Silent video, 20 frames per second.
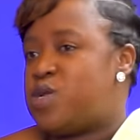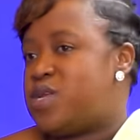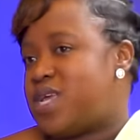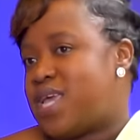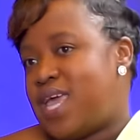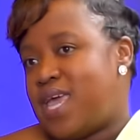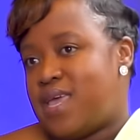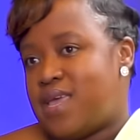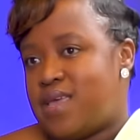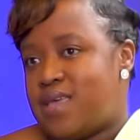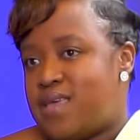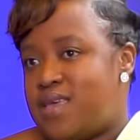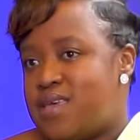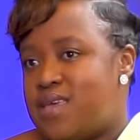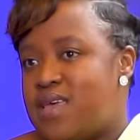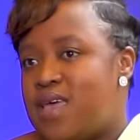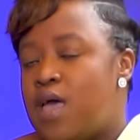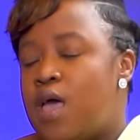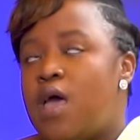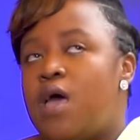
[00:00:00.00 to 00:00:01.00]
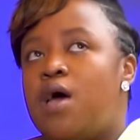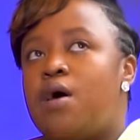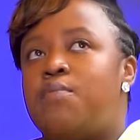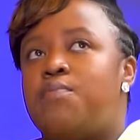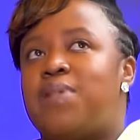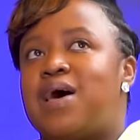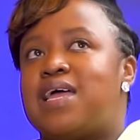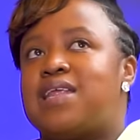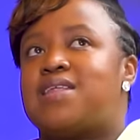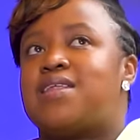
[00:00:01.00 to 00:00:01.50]
really cake.
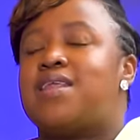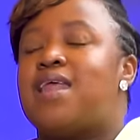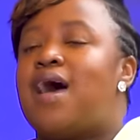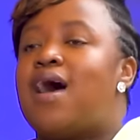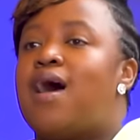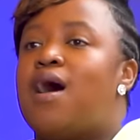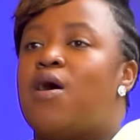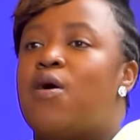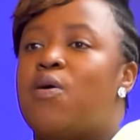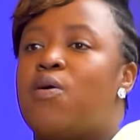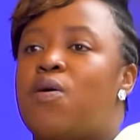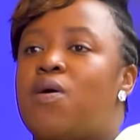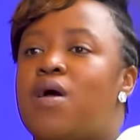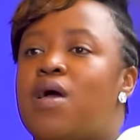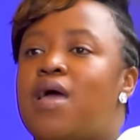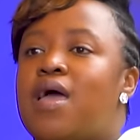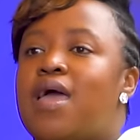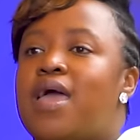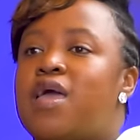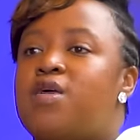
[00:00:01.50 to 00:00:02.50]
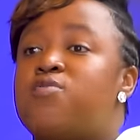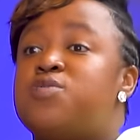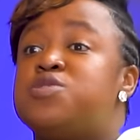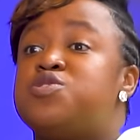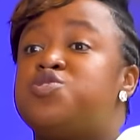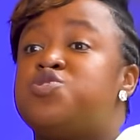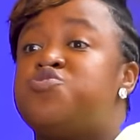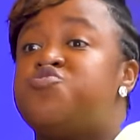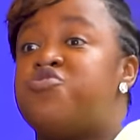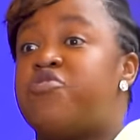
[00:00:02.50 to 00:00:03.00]
But now it
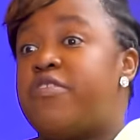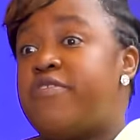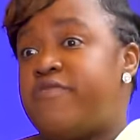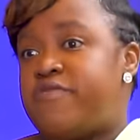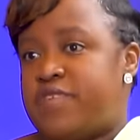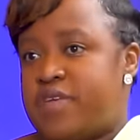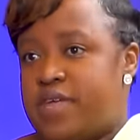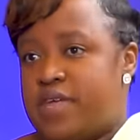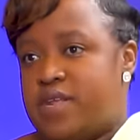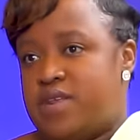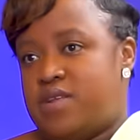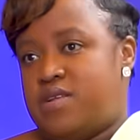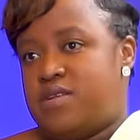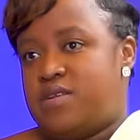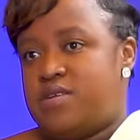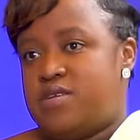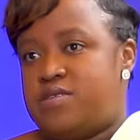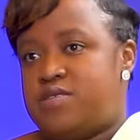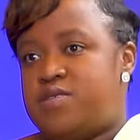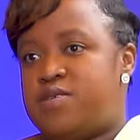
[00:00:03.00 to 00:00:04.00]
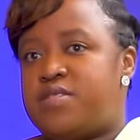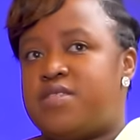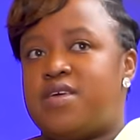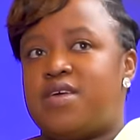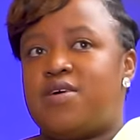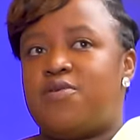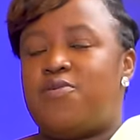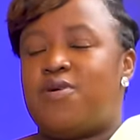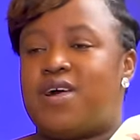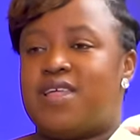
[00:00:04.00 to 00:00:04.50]
was driven to
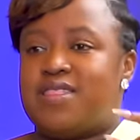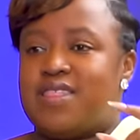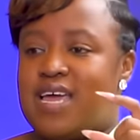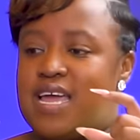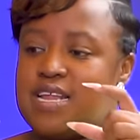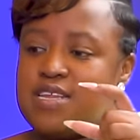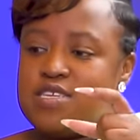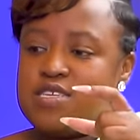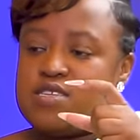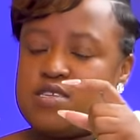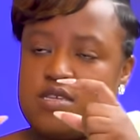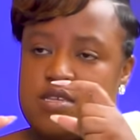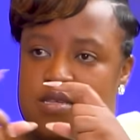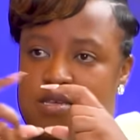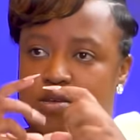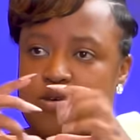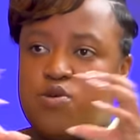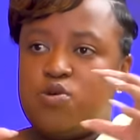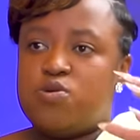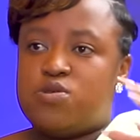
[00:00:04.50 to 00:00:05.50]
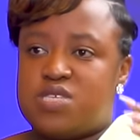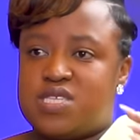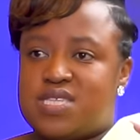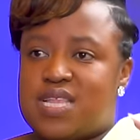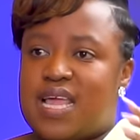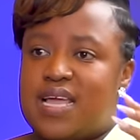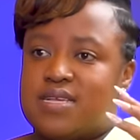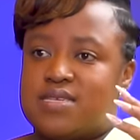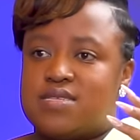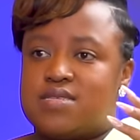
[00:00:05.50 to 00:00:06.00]
think, okay, that huge
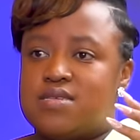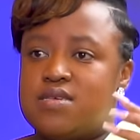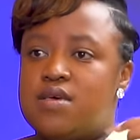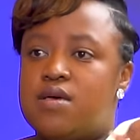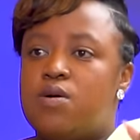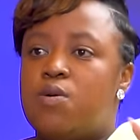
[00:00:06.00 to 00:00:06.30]
slice